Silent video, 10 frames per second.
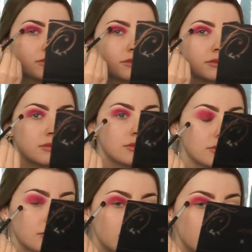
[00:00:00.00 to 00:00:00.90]

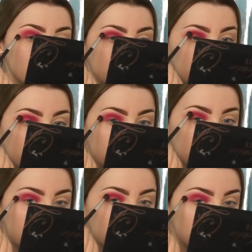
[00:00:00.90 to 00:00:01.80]

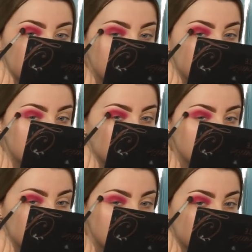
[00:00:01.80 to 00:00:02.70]

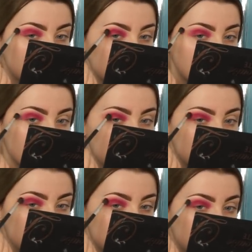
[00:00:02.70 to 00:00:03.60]

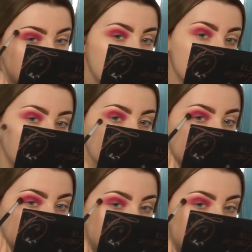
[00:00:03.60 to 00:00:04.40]
(silent)